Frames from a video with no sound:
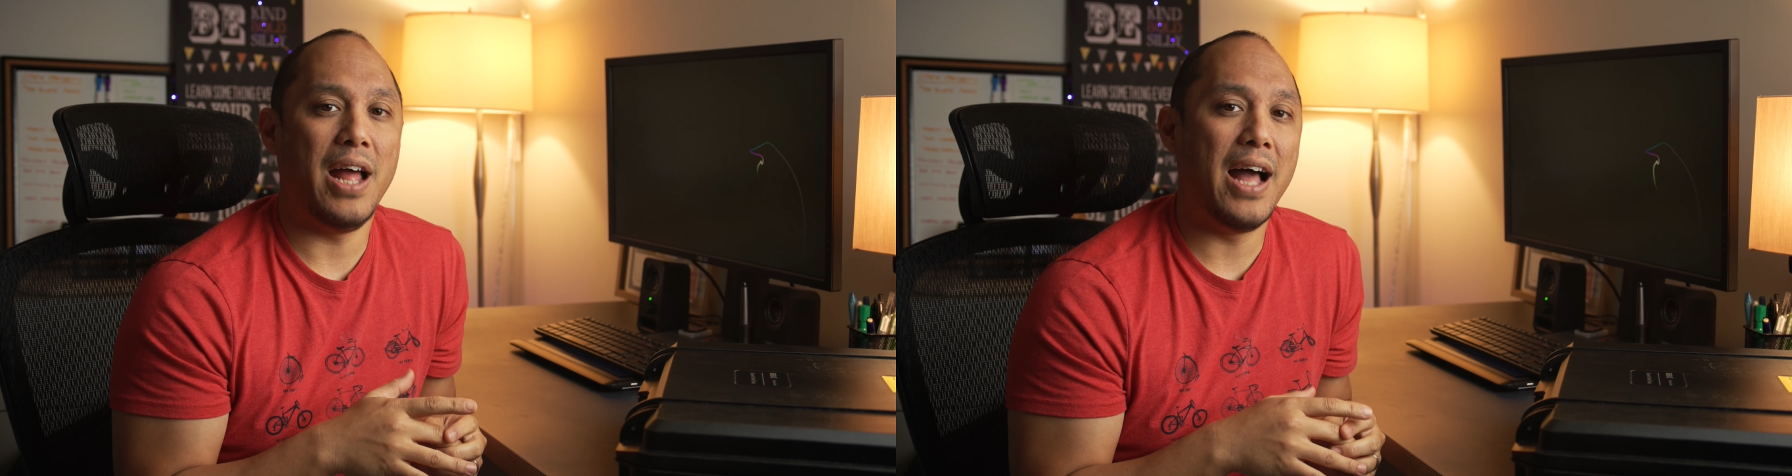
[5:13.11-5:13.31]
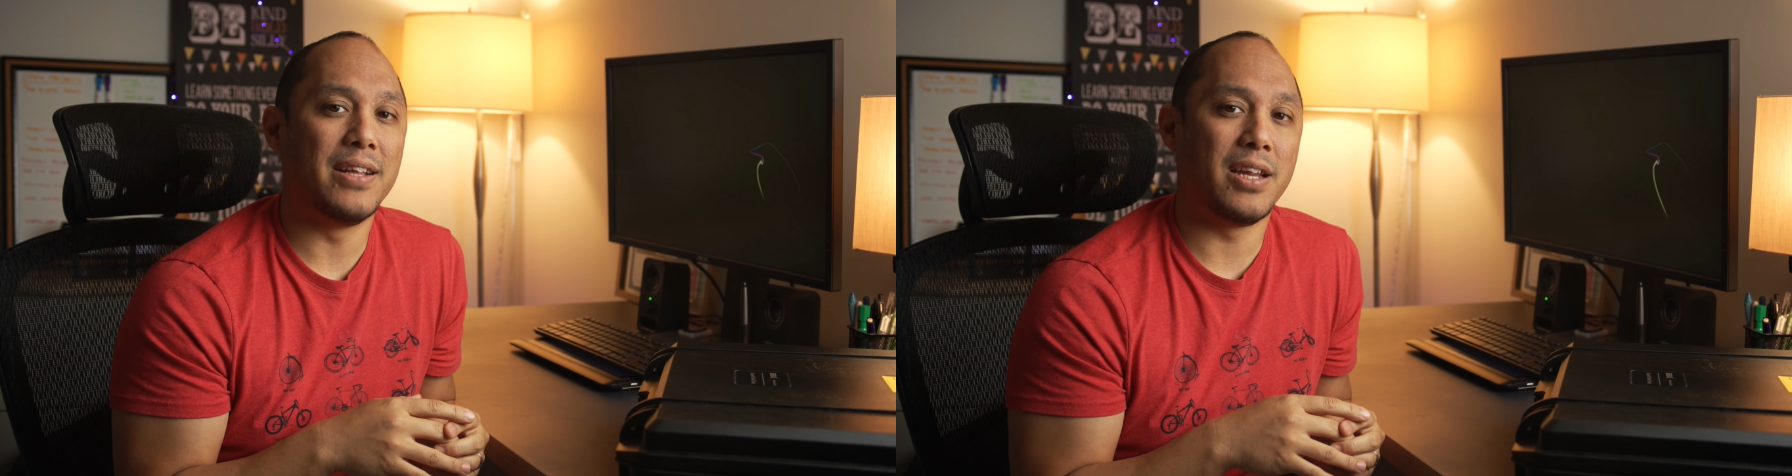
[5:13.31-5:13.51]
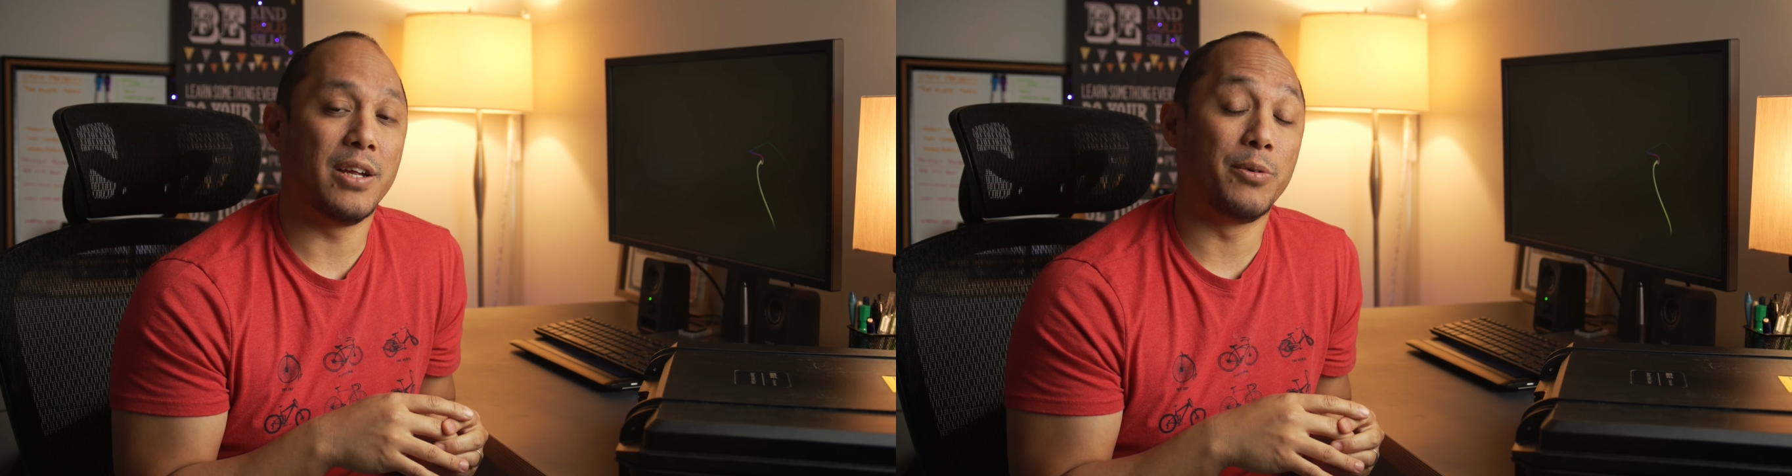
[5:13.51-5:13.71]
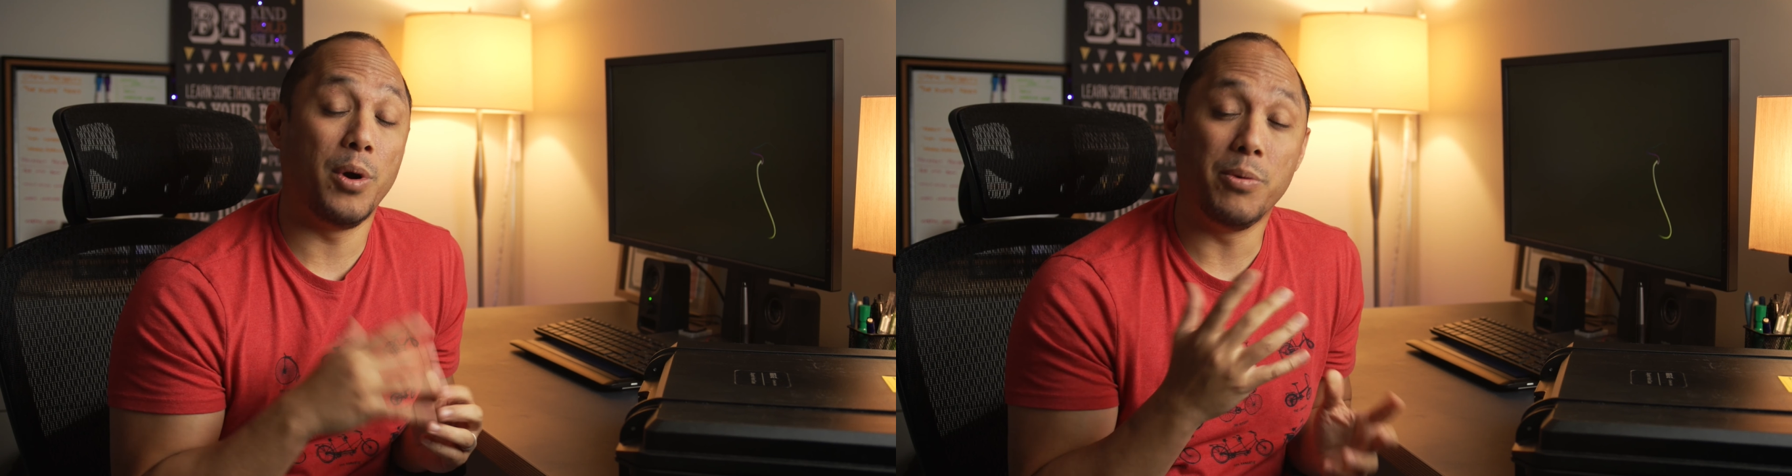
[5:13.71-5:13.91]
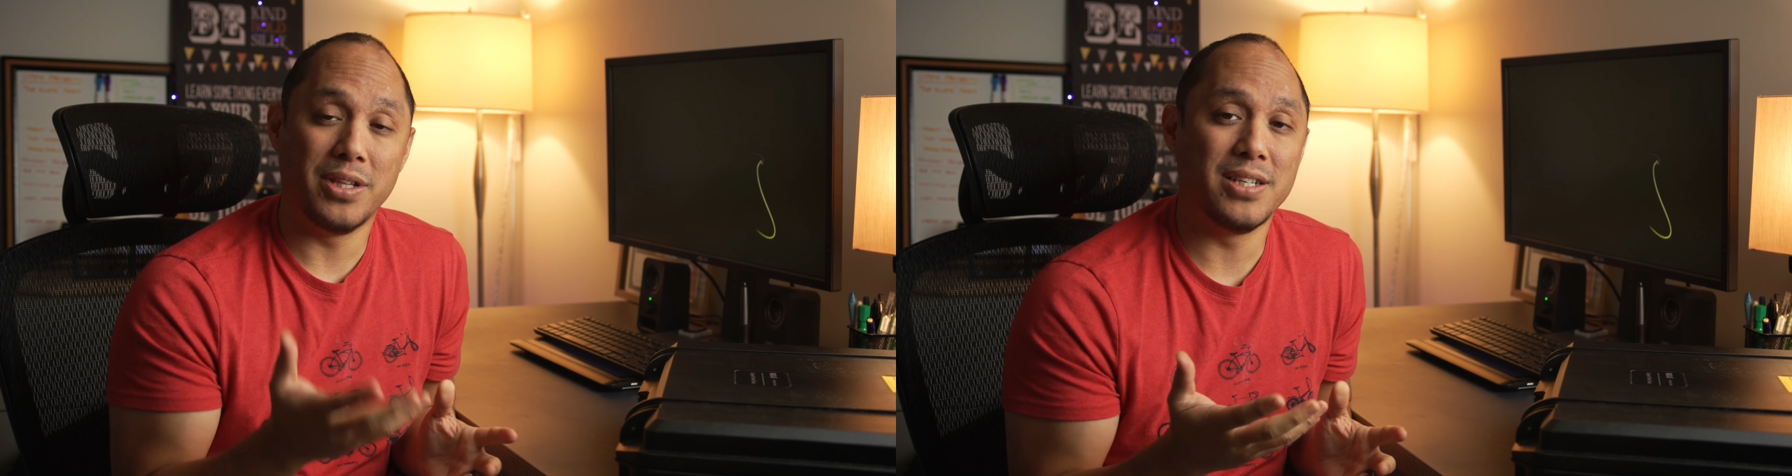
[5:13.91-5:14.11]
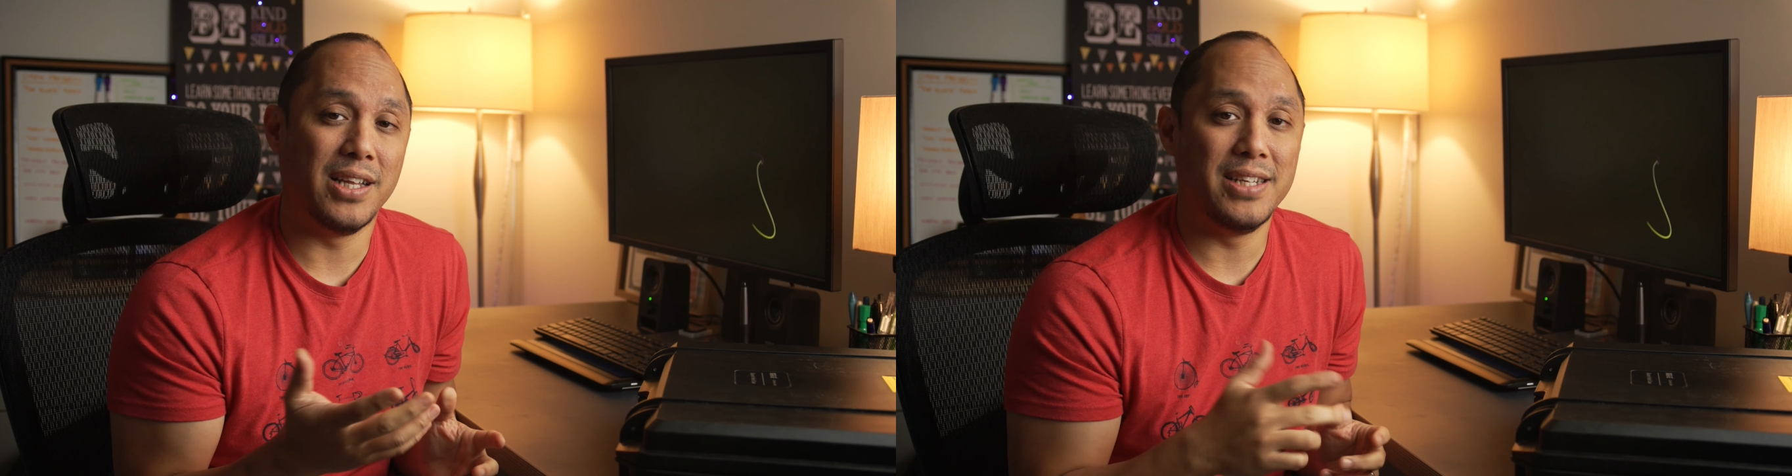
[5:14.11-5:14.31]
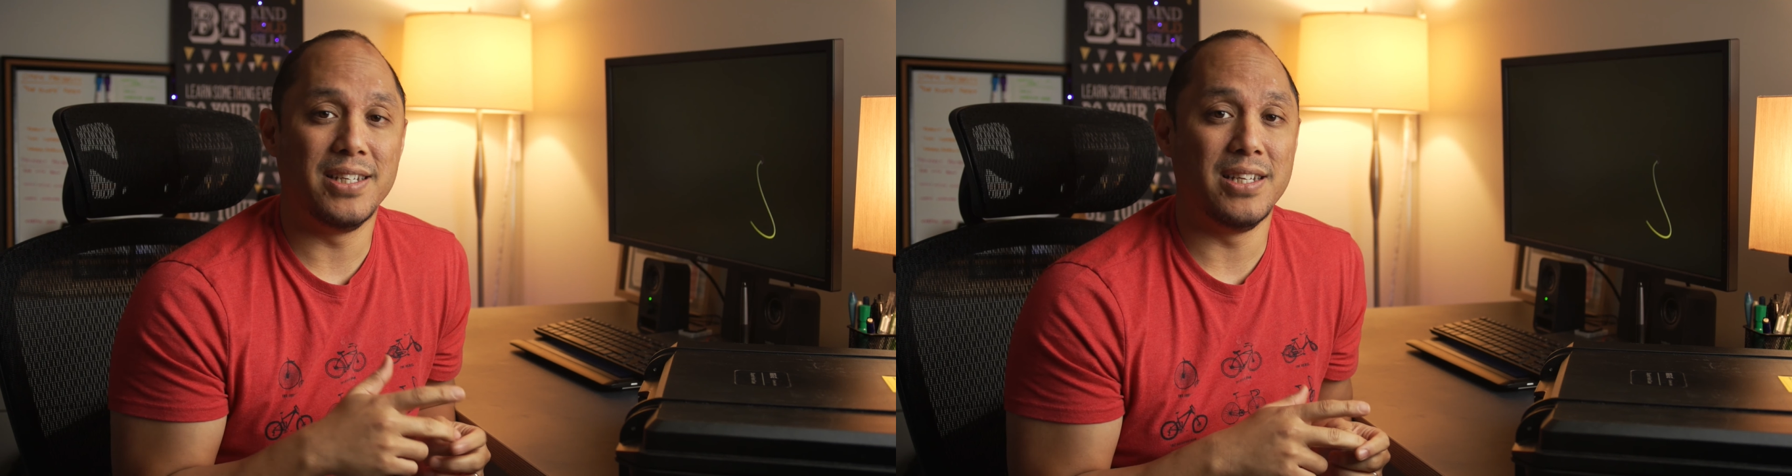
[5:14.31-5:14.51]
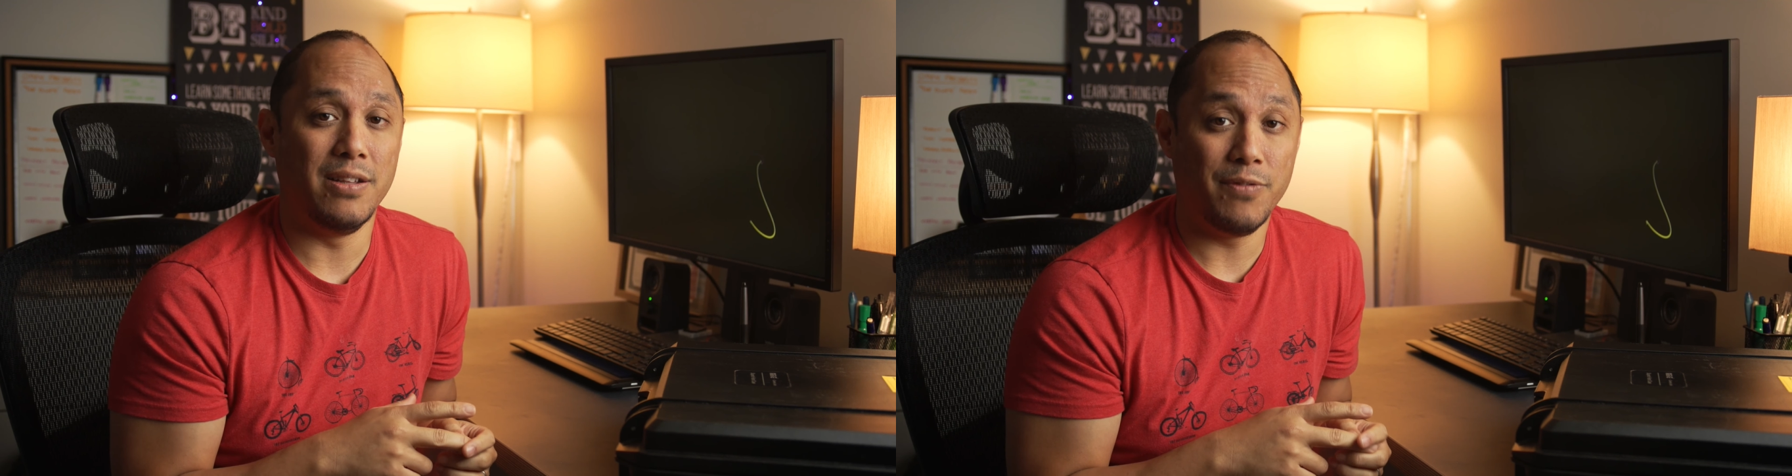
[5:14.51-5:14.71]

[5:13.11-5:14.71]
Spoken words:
as I grow with these lenses in the